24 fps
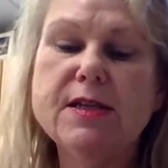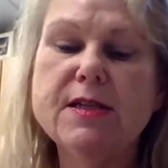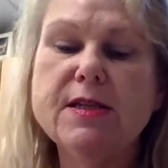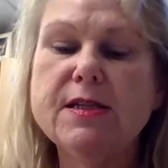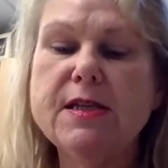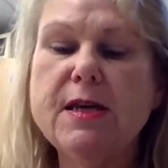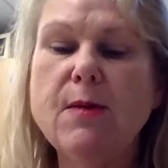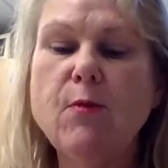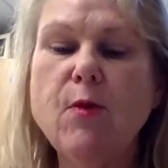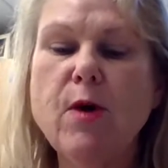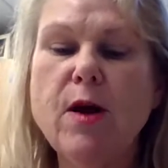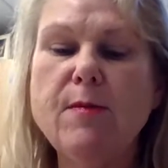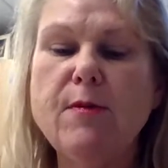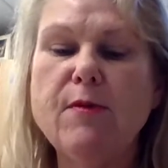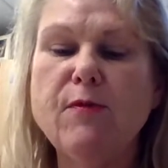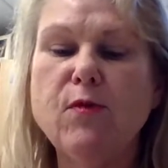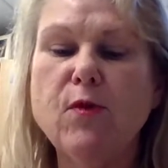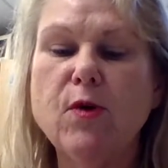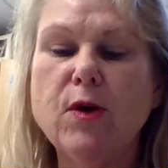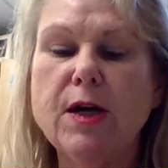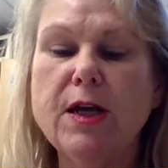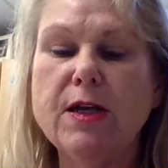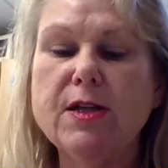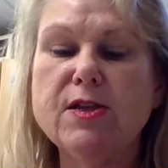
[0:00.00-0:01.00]
in some way
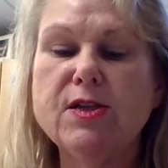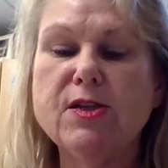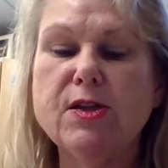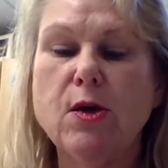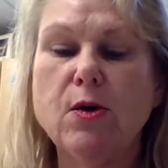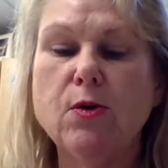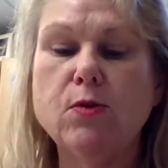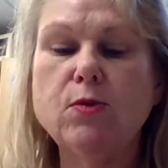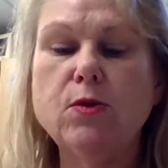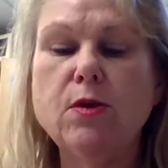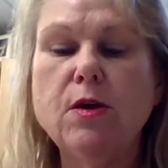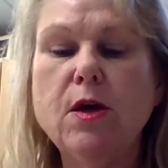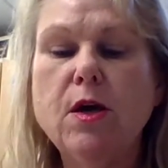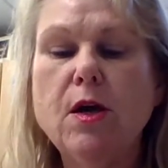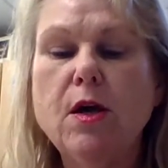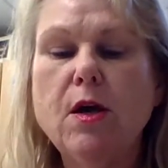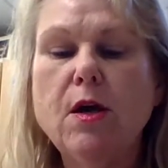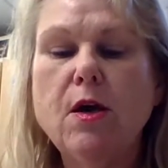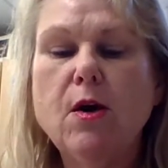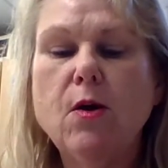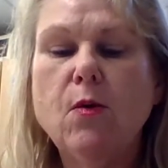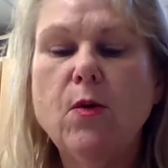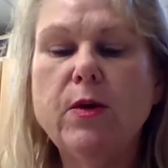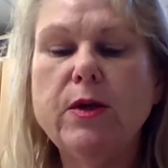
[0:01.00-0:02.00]
before it gets sewn
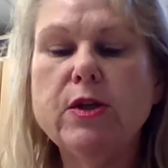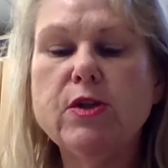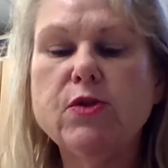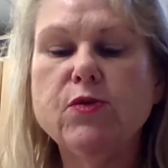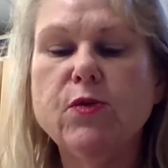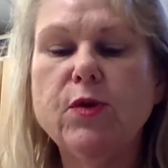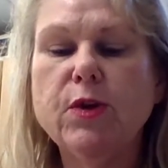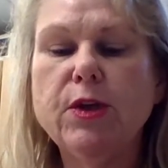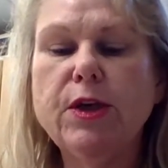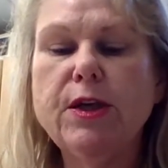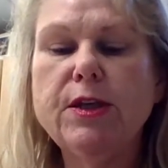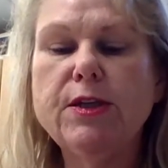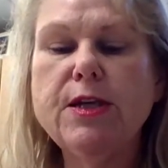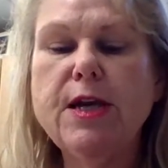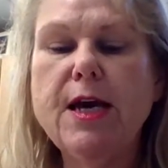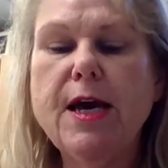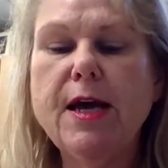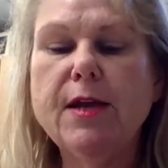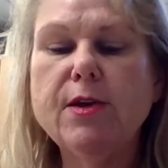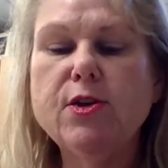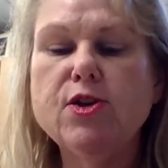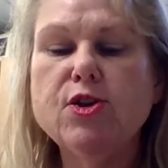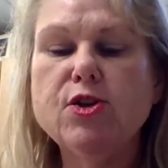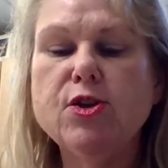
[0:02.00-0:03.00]
when it's really
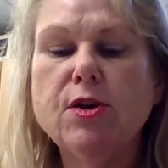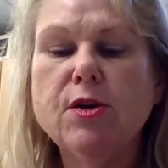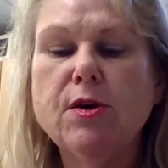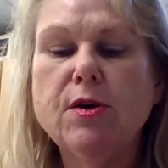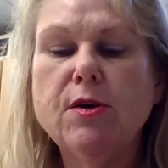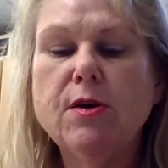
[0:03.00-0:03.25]
attached.